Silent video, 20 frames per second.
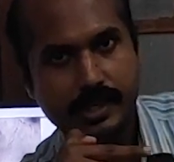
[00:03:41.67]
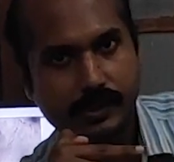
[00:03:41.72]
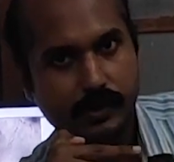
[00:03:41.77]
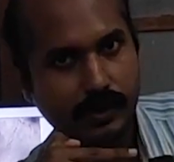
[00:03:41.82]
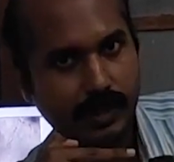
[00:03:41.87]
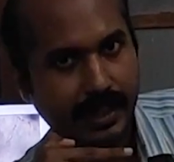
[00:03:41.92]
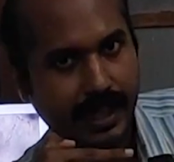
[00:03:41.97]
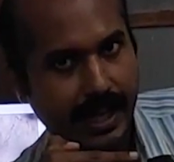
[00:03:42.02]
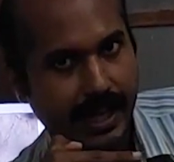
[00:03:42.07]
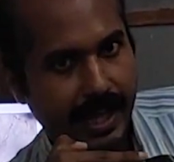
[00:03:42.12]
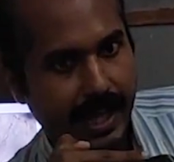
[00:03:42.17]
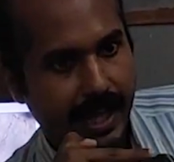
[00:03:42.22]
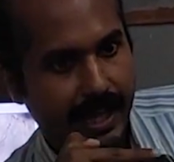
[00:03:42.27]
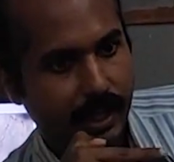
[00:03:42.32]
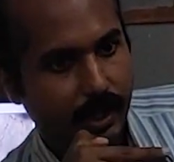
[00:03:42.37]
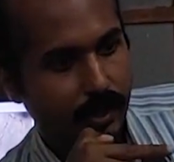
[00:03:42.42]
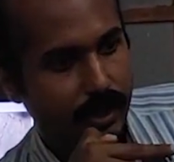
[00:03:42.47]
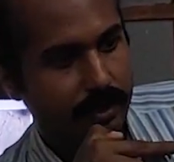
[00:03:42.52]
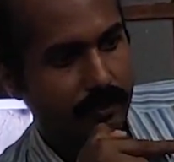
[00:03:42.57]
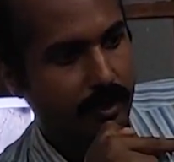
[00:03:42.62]
So the
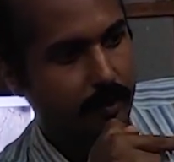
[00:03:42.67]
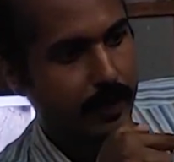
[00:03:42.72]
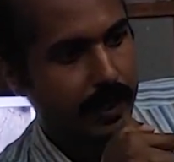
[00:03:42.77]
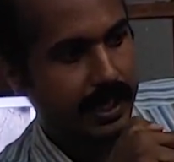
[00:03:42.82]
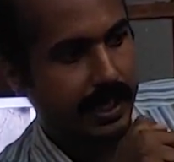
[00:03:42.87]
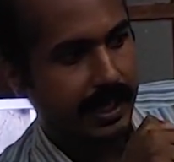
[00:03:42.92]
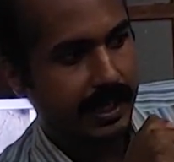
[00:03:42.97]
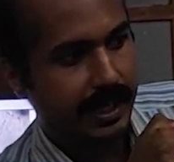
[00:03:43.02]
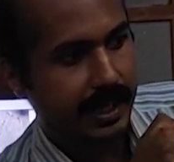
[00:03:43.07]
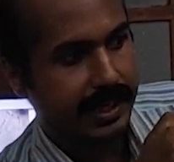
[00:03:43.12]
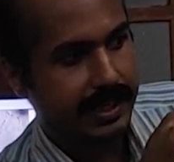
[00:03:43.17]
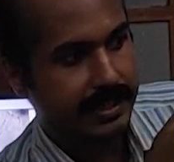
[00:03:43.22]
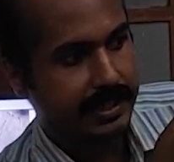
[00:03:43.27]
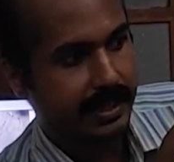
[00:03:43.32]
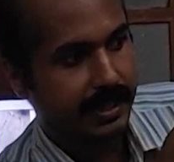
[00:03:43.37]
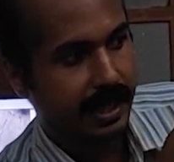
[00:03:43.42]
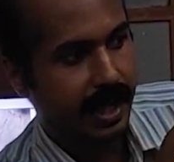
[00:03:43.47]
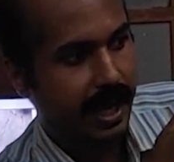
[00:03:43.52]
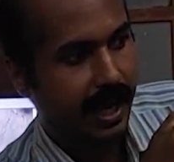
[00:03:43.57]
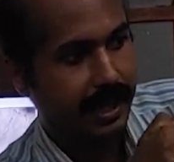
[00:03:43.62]
canaliculi will be
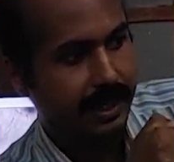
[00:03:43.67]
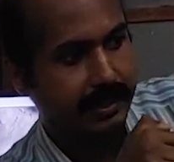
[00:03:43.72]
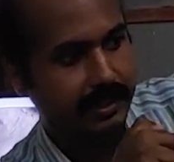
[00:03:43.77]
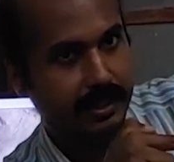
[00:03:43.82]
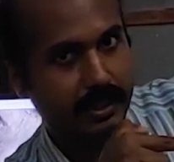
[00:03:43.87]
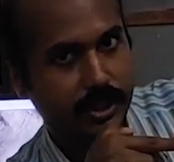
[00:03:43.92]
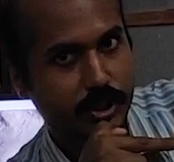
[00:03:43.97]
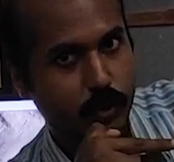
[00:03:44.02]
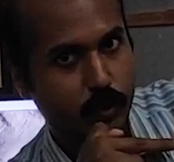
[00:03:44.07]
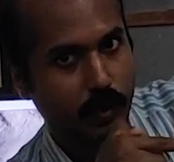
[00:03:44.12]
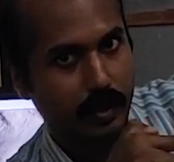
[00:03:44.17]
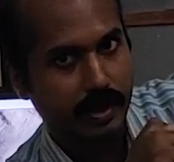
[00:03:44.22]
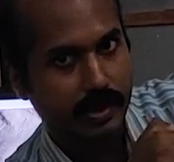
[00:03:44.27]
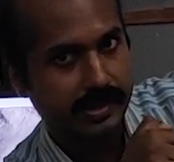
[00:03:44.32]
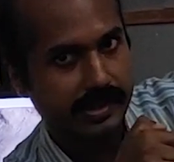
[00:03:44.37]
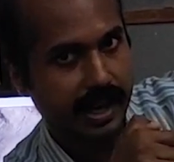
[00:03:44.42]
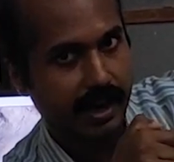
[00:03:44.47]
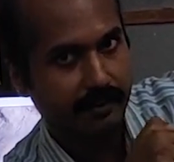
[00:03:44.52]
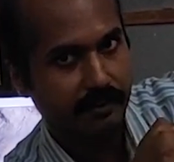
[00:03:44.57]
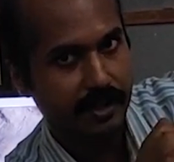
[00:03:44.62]
directed either
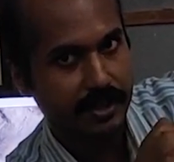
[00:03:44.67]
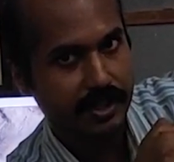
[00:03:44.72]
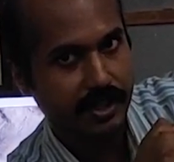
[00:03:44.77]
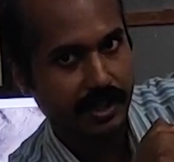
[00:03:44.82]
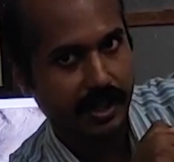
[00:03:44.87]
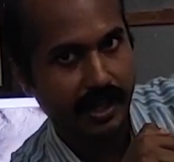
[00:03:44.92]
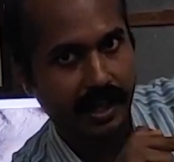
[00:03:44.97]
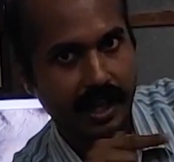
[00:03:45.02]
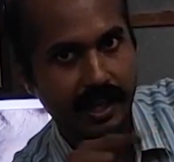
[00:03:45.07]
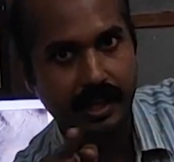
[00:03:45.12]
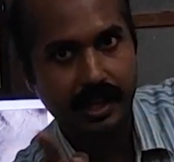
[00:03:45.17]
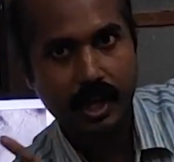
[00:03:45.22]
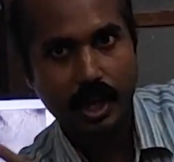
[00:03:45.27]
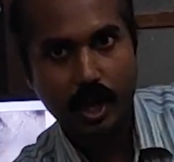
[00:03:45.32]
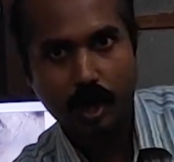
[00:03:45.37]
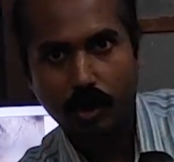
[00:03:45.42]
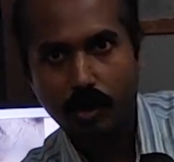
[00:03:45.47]
towards the Haversian canal